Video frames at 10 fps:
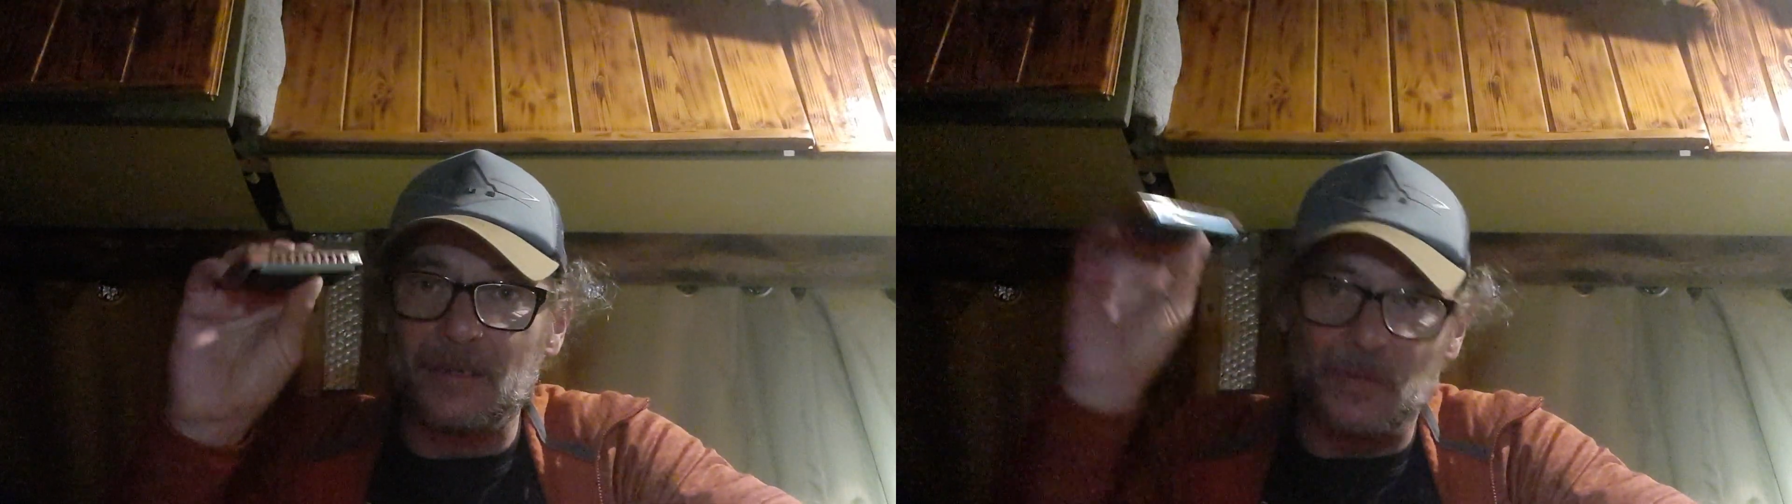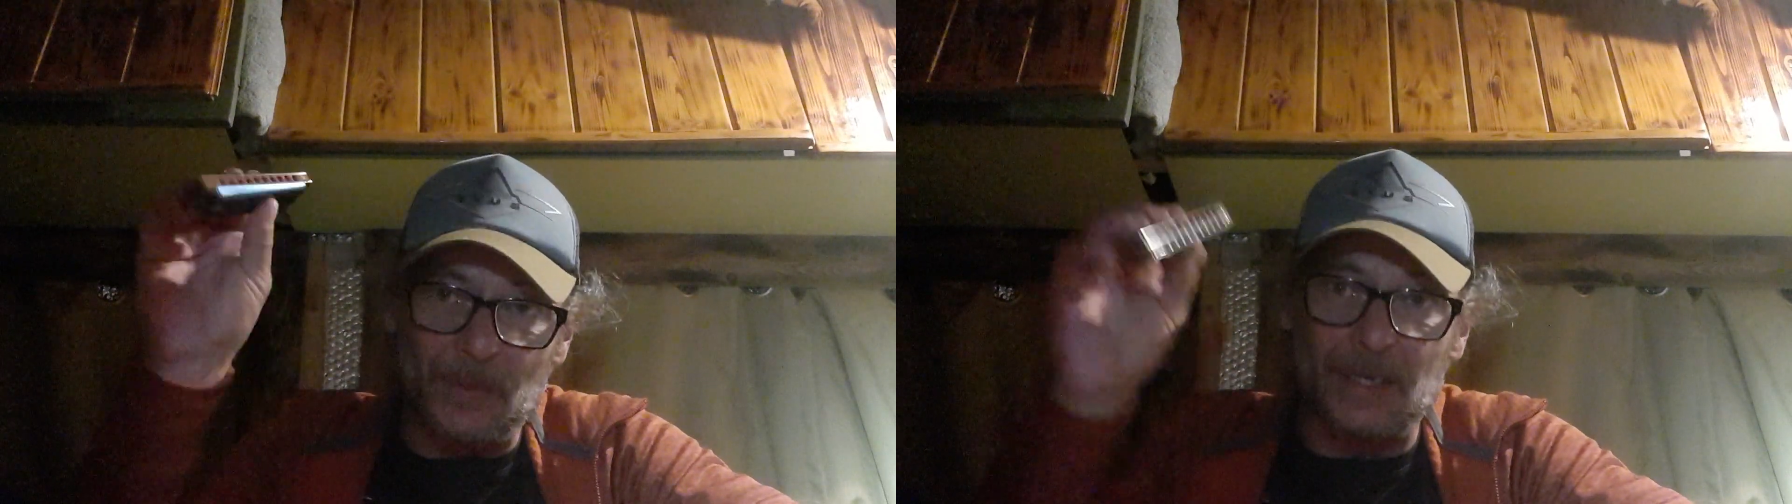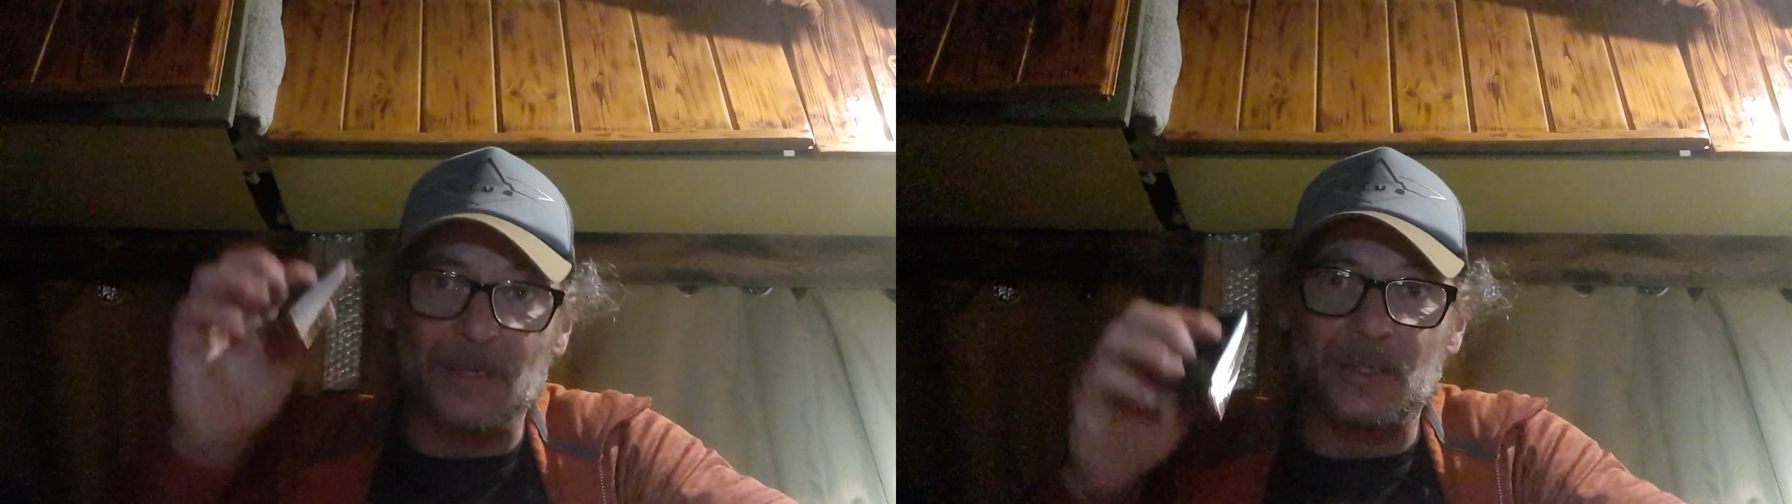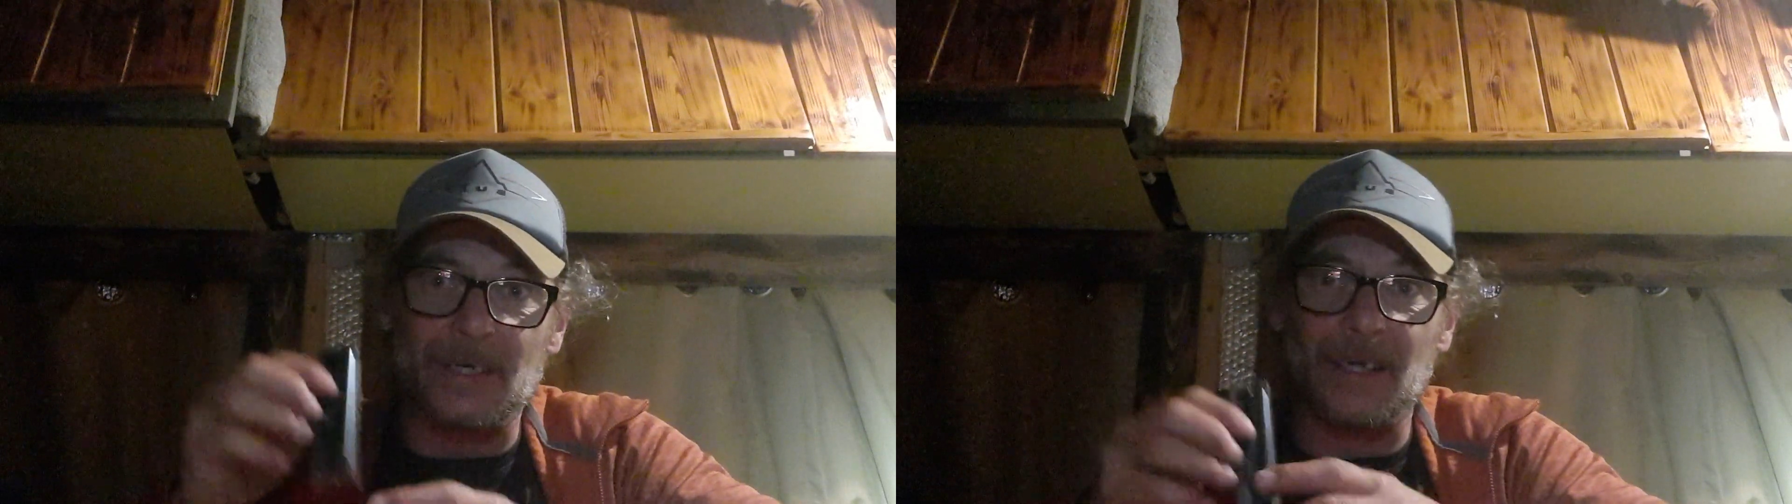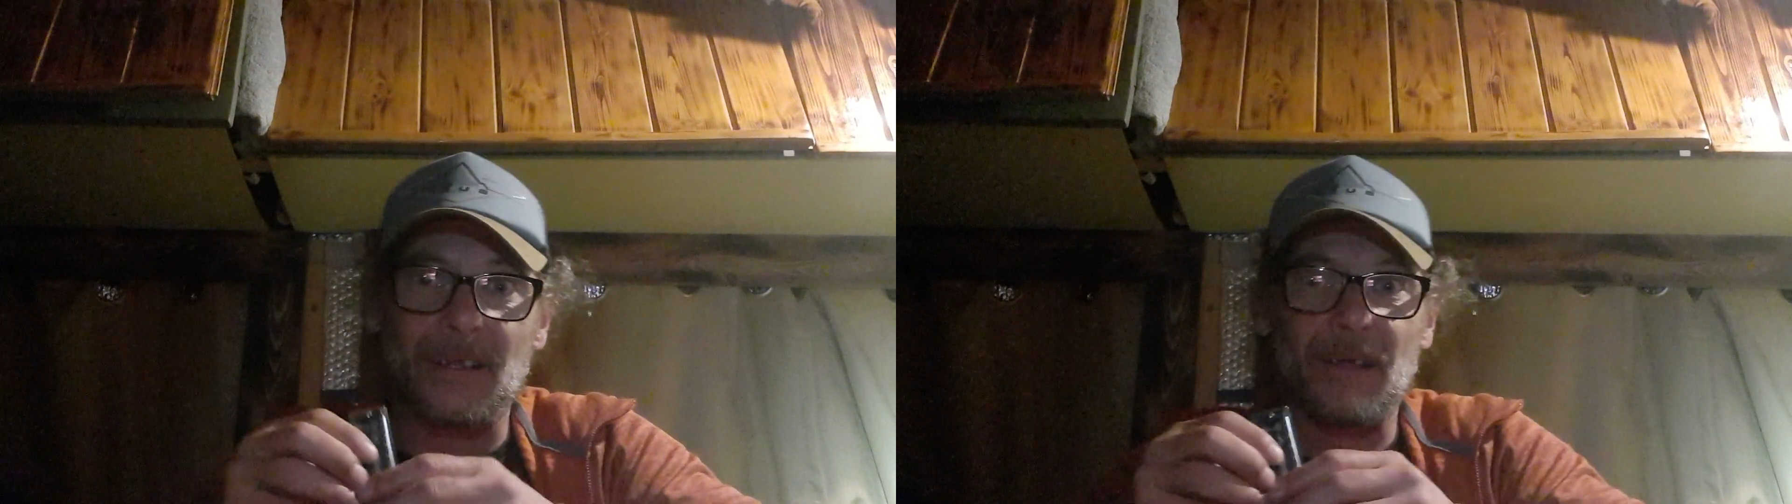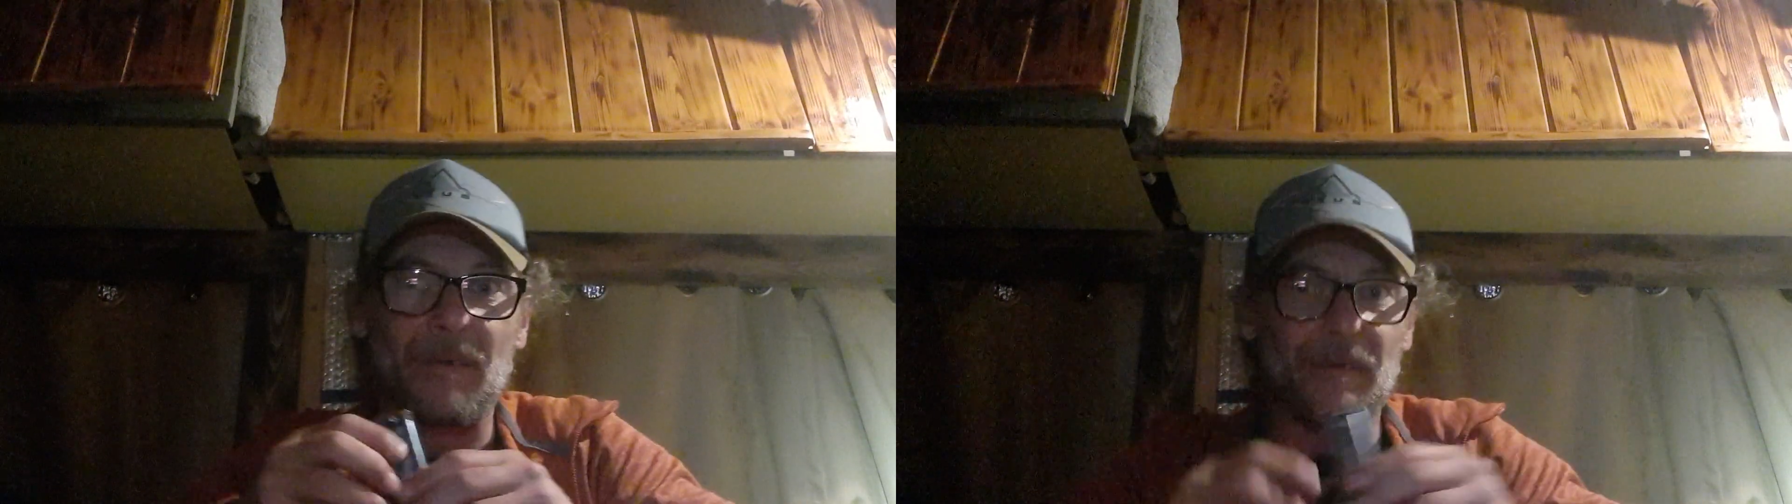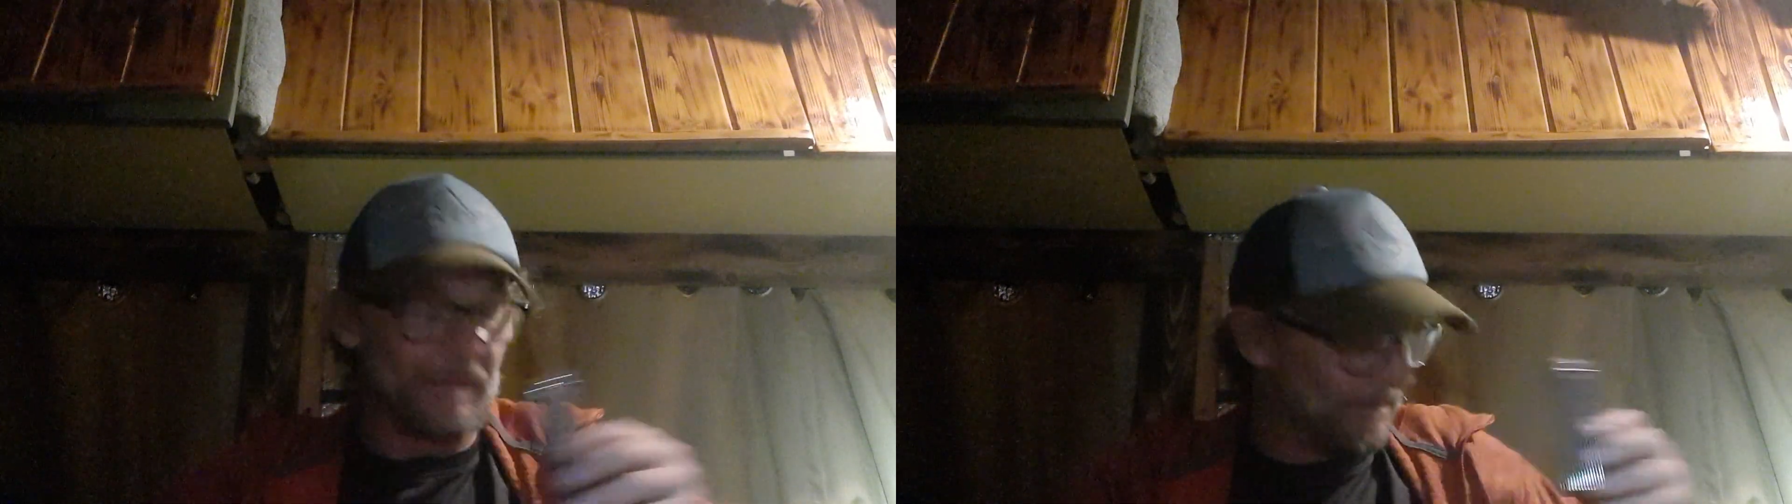Just figured I'd share that.